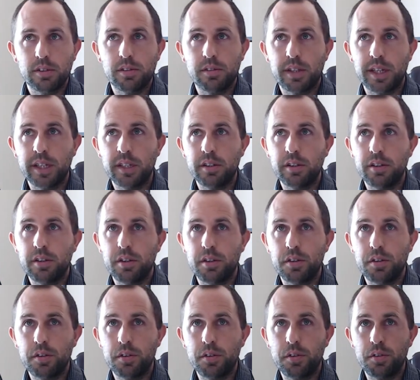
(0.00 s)
then
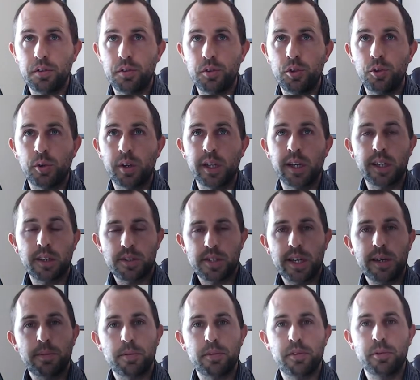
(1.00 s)
you can
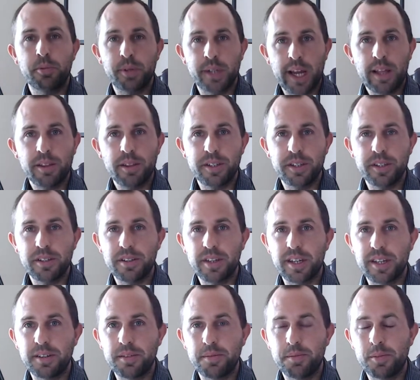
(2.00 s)
accept the reality
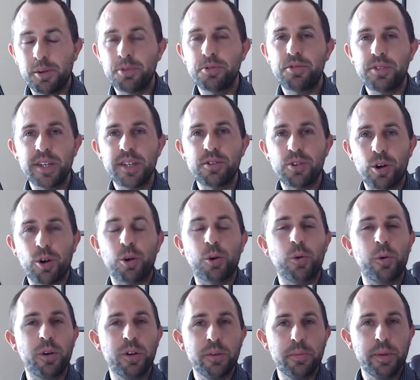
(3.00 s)
that most days are
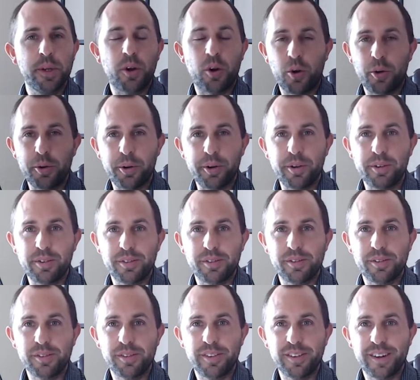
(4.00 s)
going to be harder,
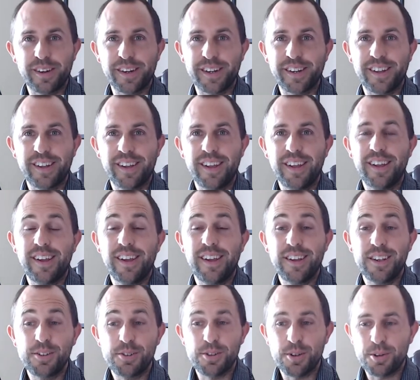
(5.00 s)
right?
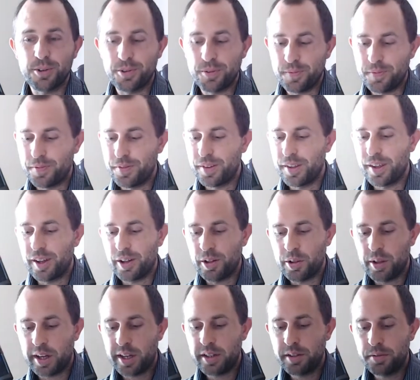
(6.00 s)
So a
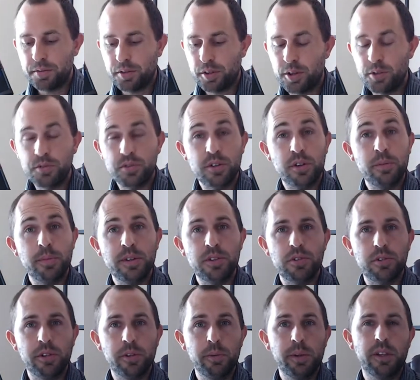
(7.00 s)
lot of coaches that are
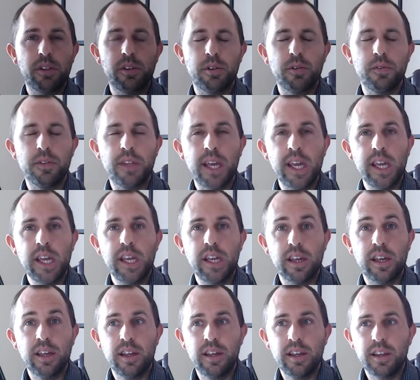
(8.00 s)
mentally weak, though,
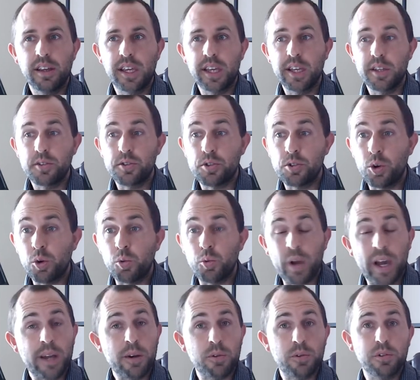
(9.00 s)
they get so
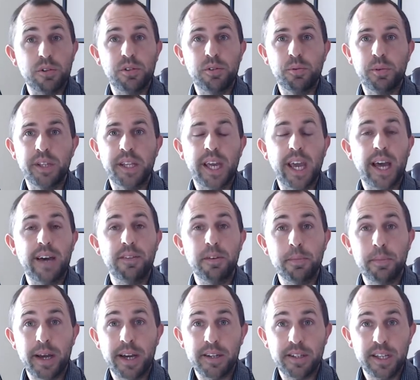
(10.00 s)
rattled when they have a
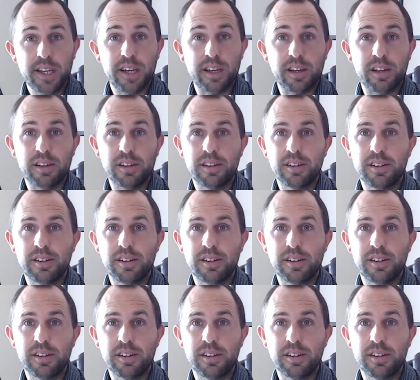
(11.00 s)
bad day,